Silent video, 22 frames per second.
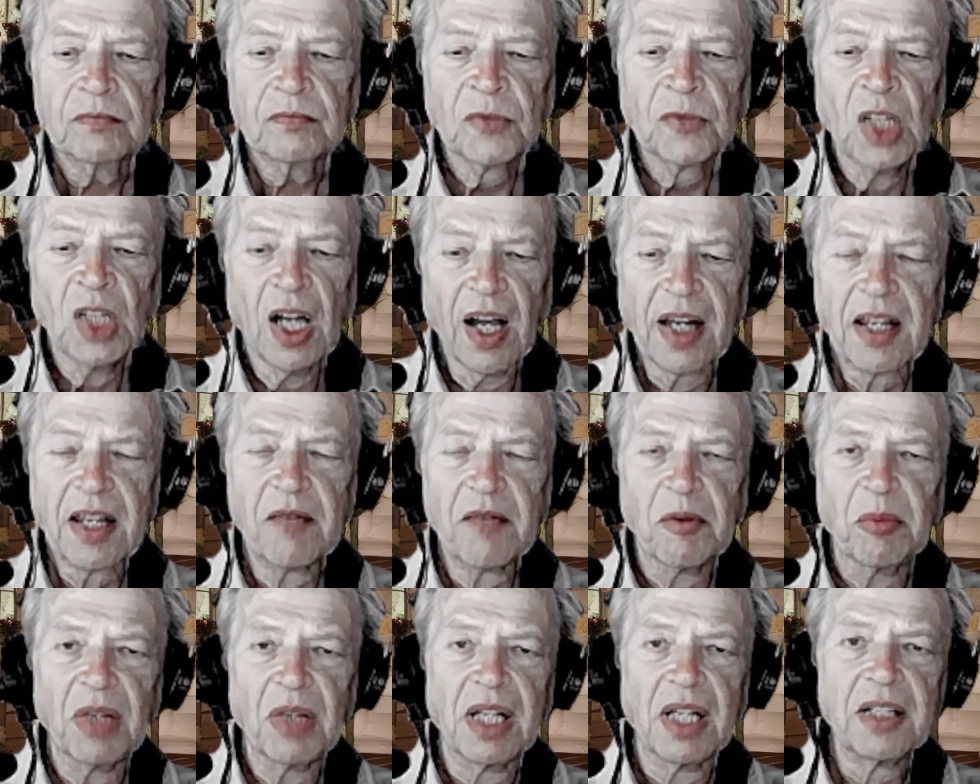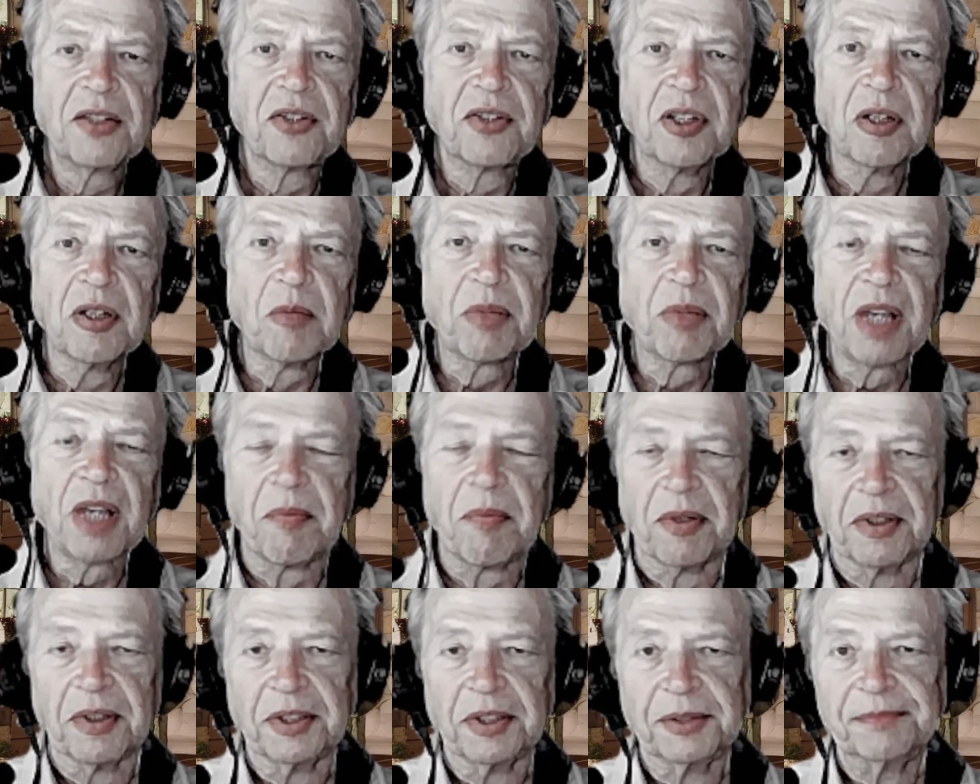I'd have a blank sheet of
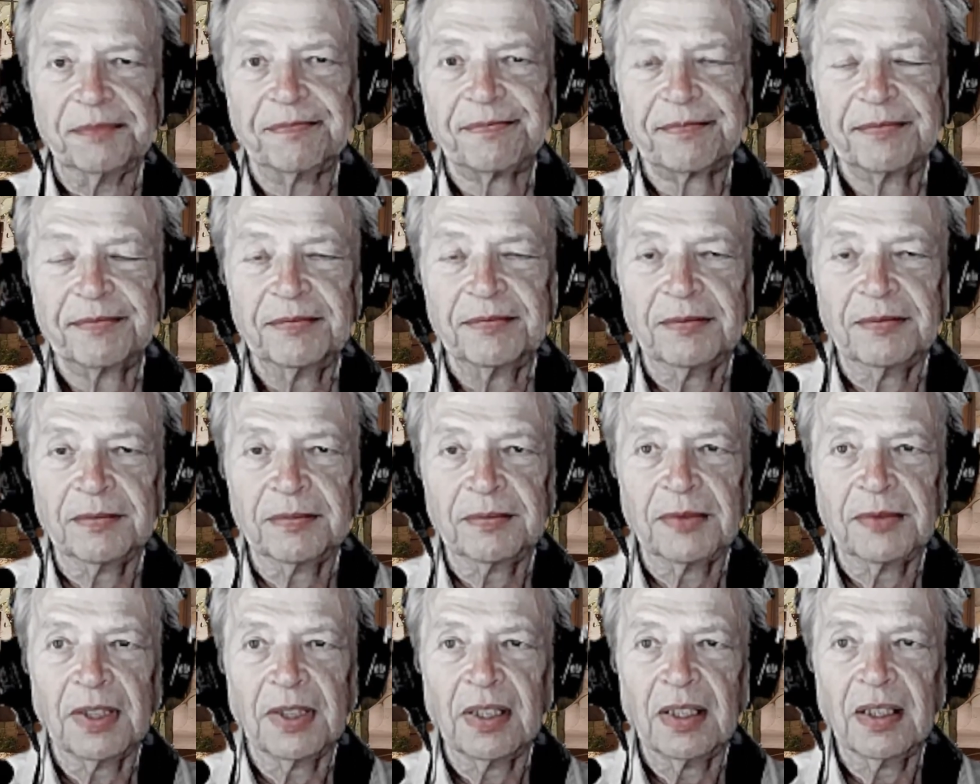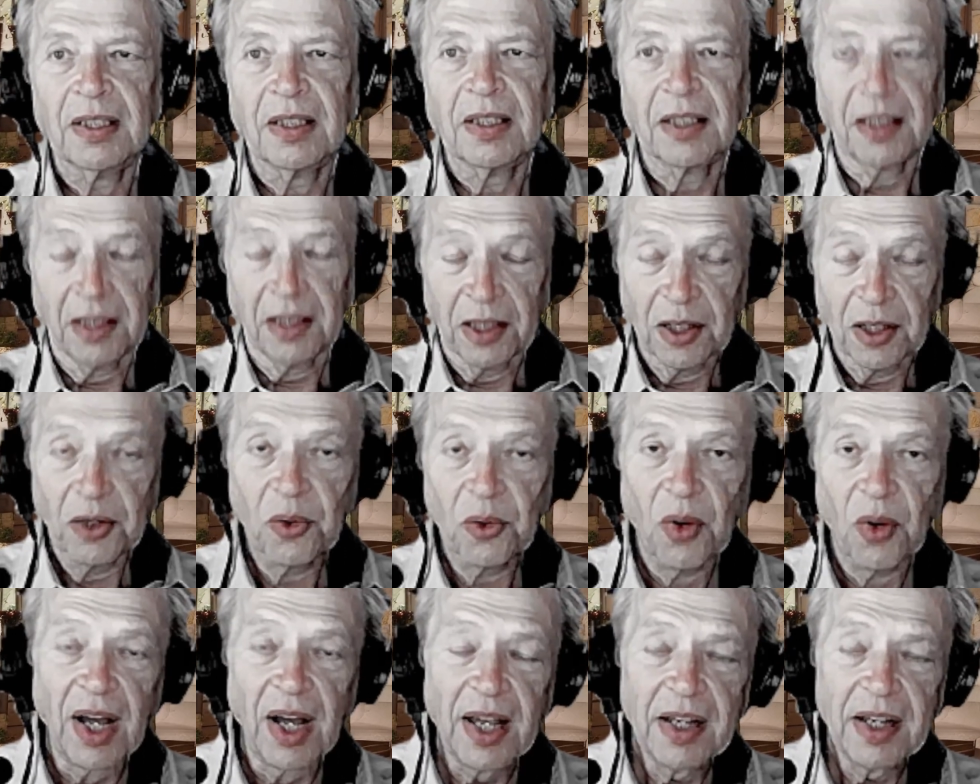paper. You know
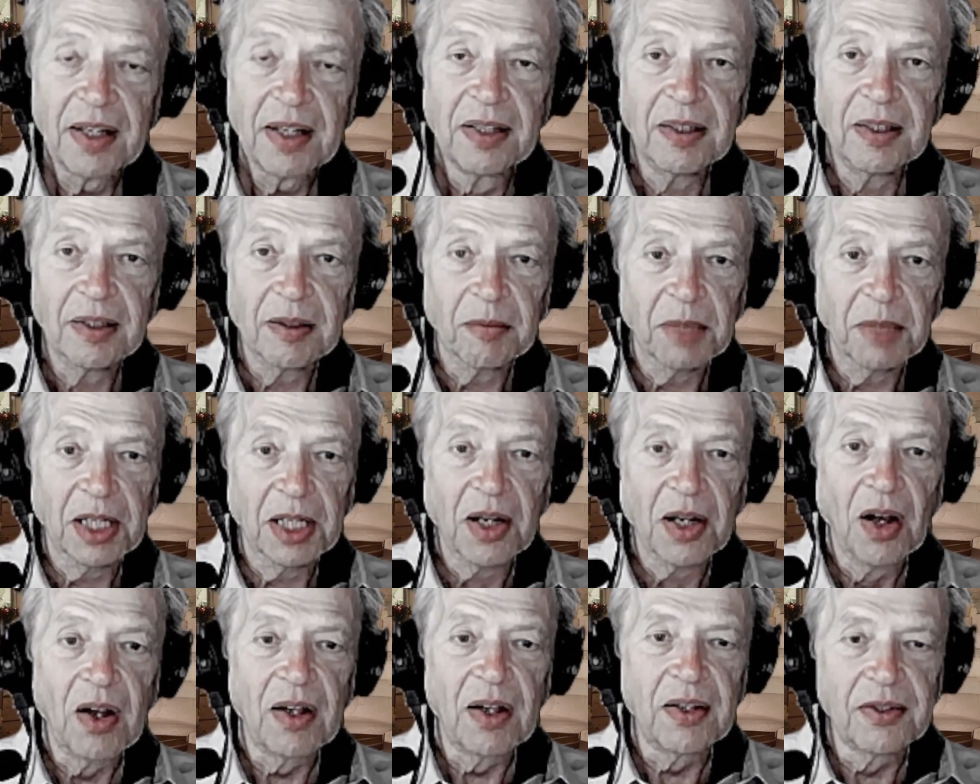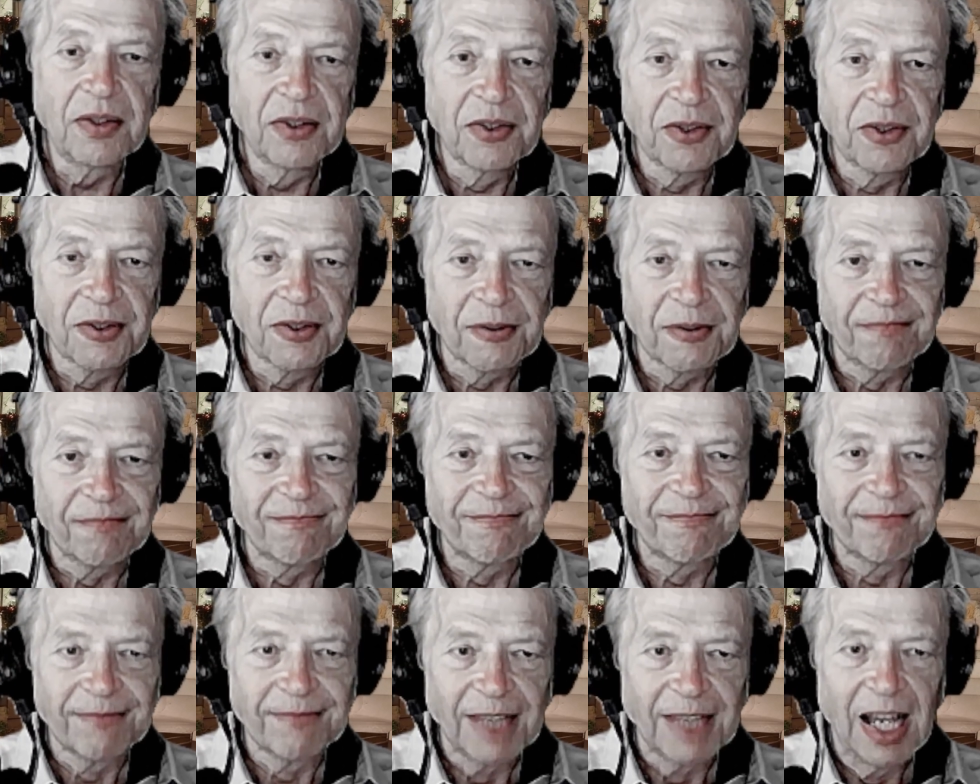why? Because
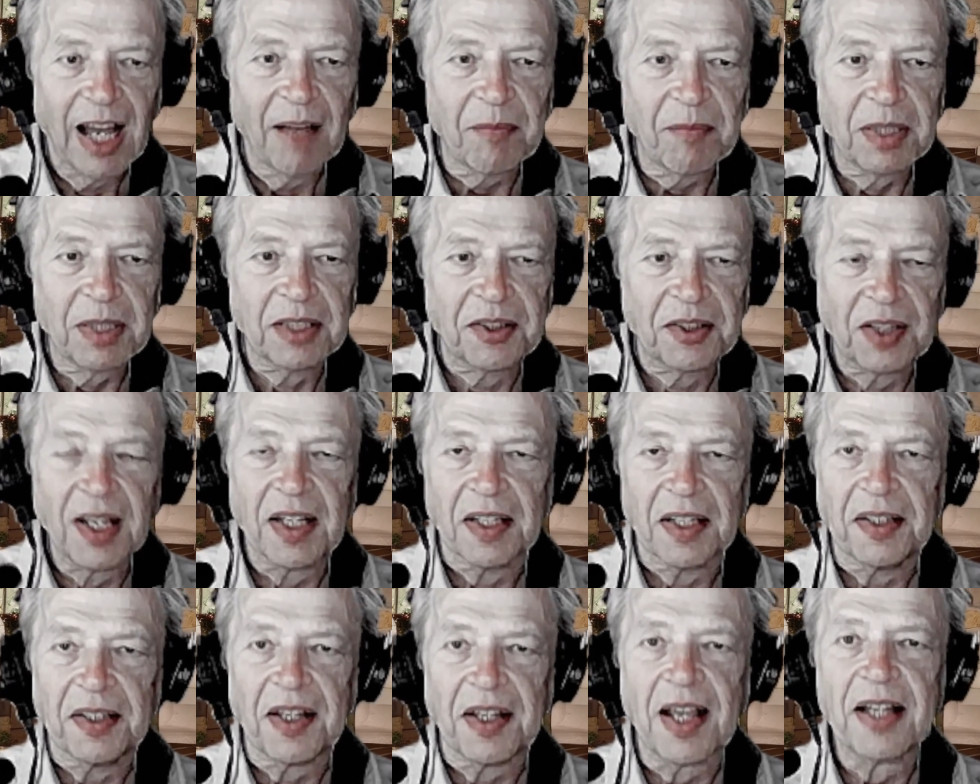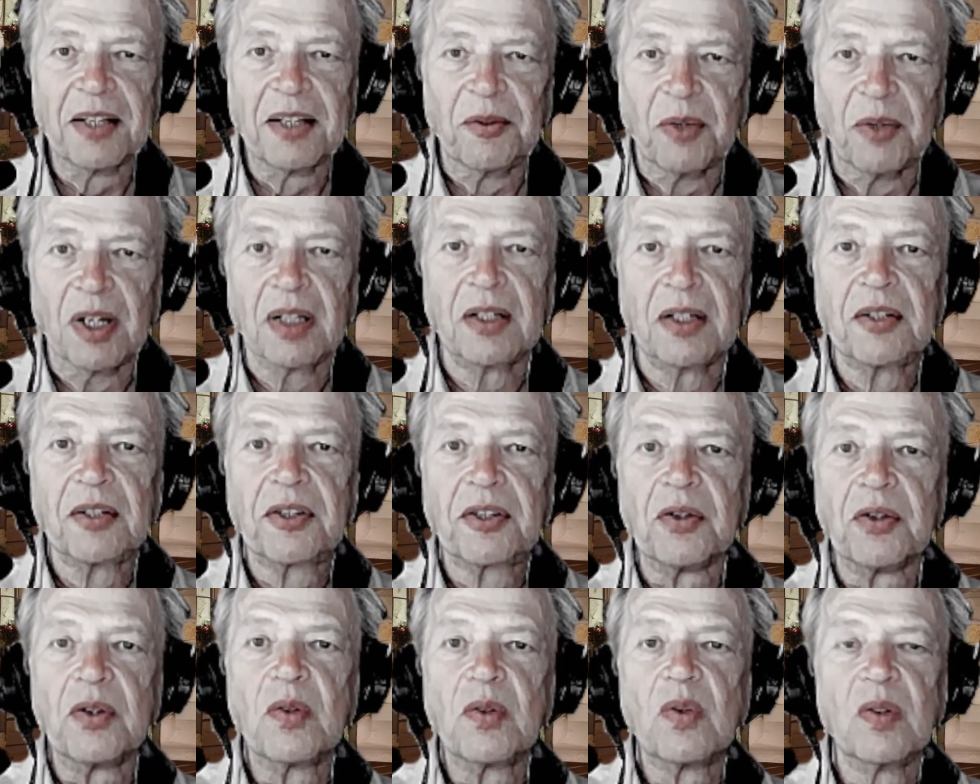I've been taken down a rung or
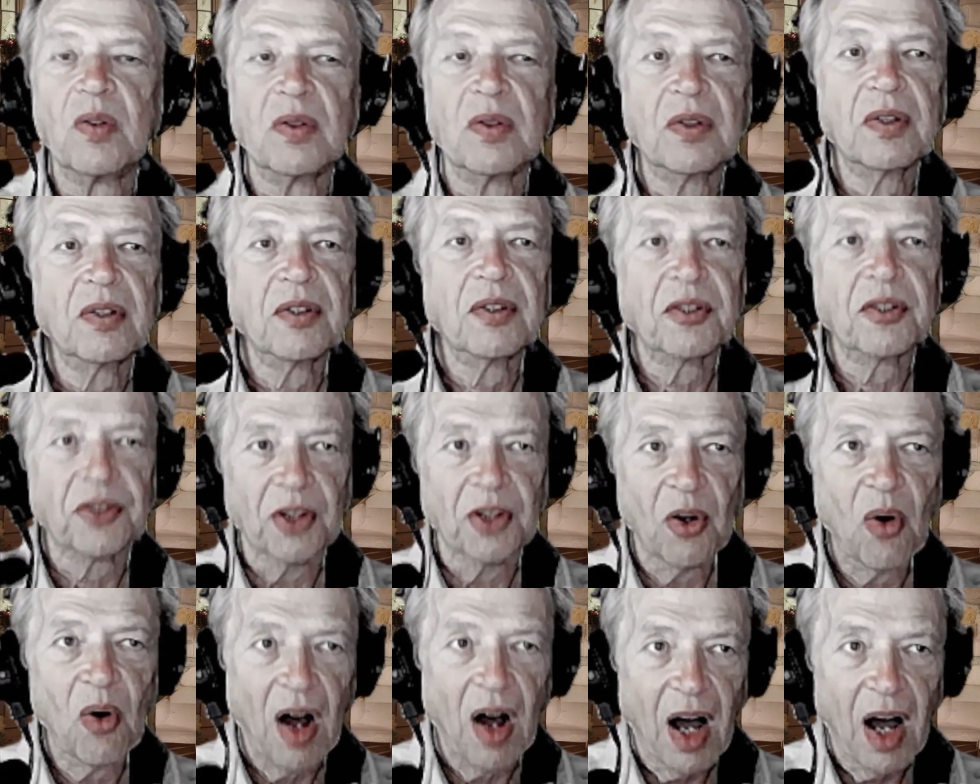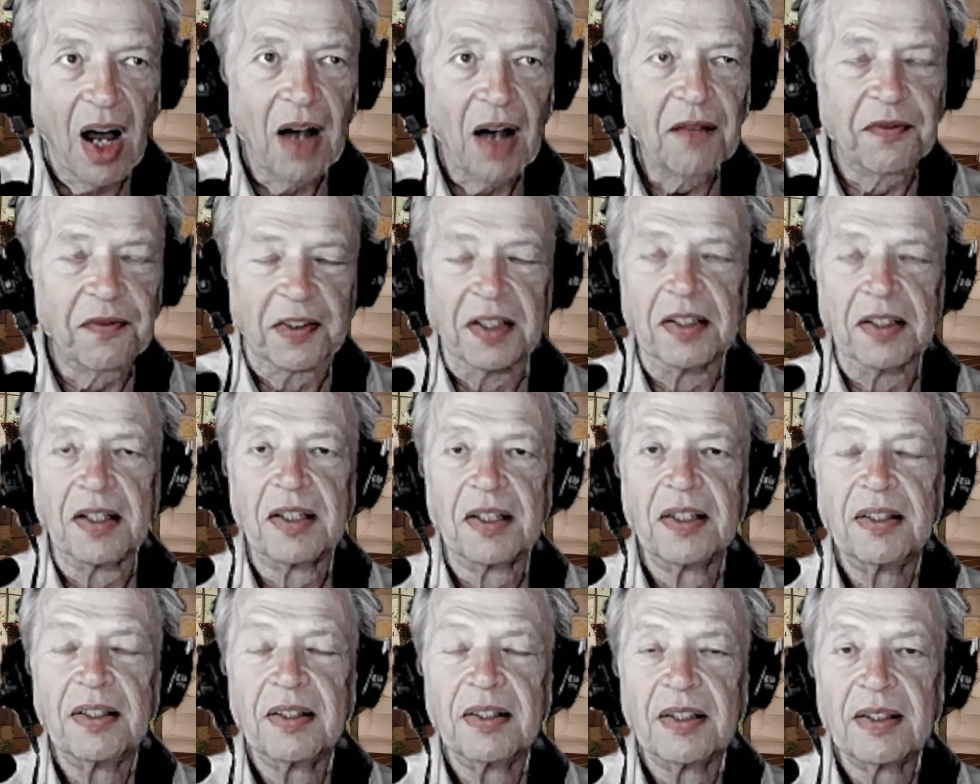two so often
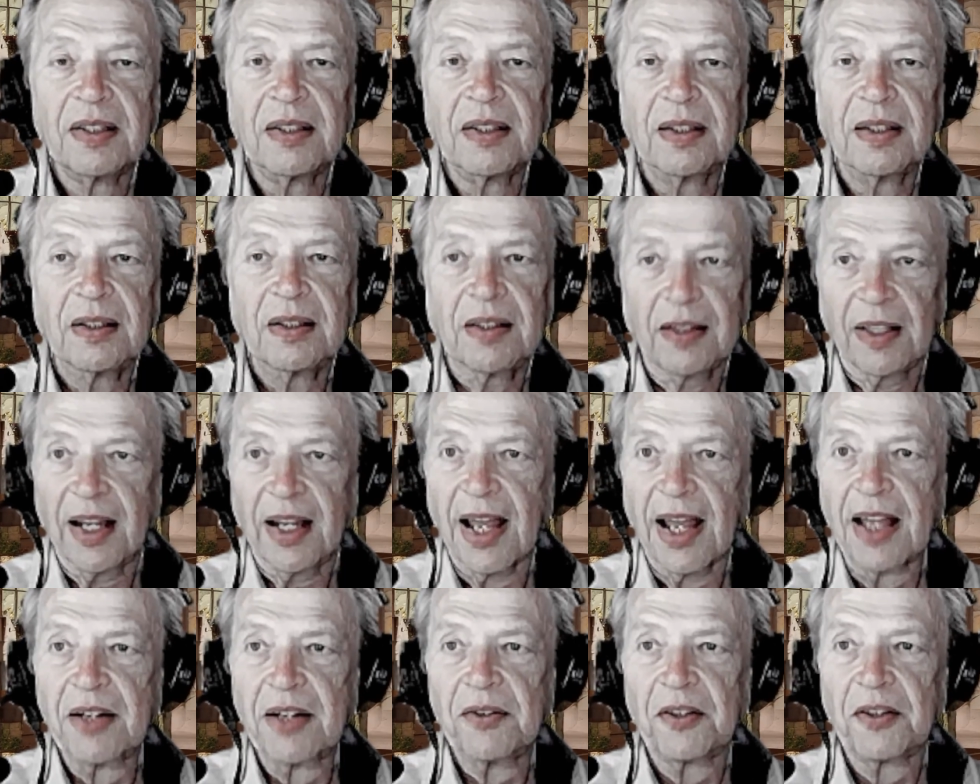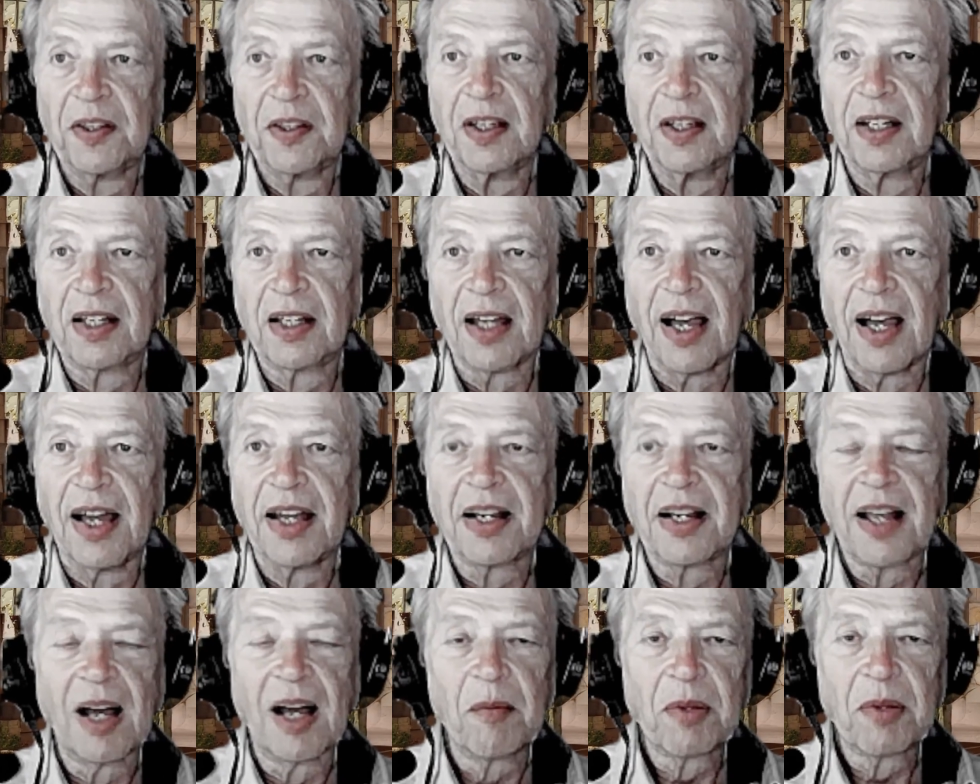that I don't think I
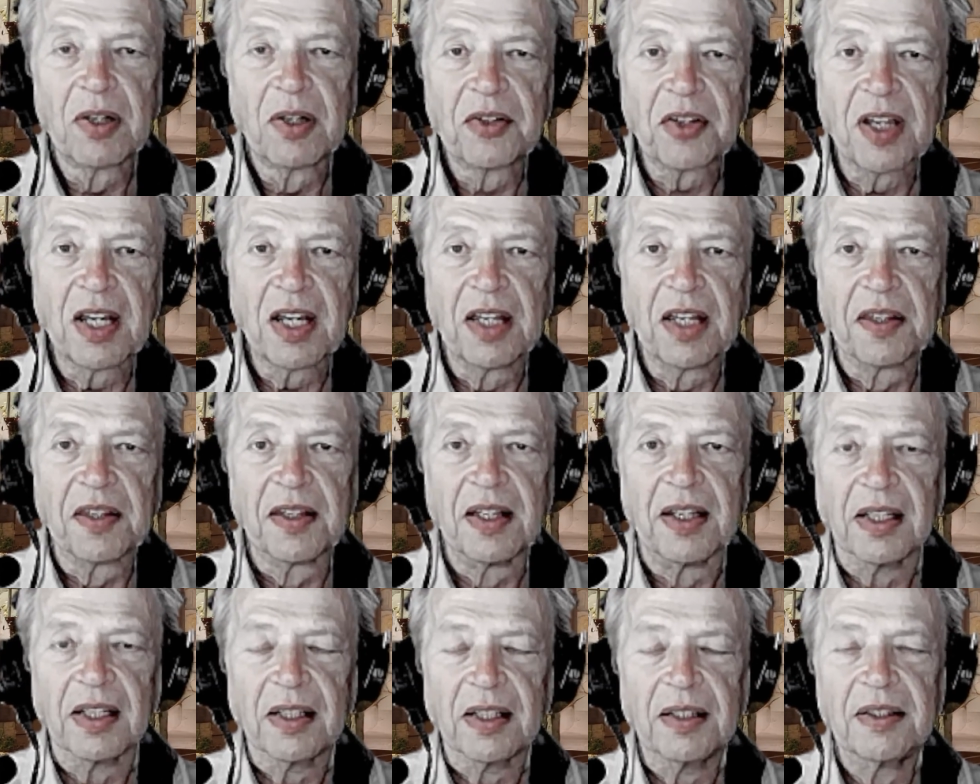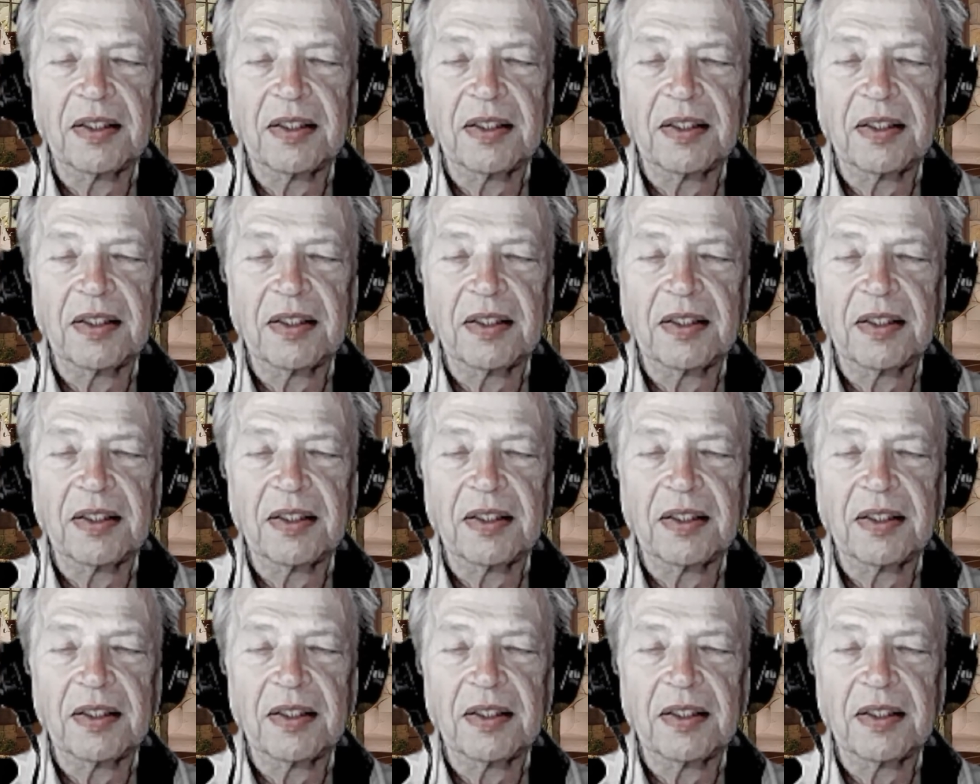accomplish anything.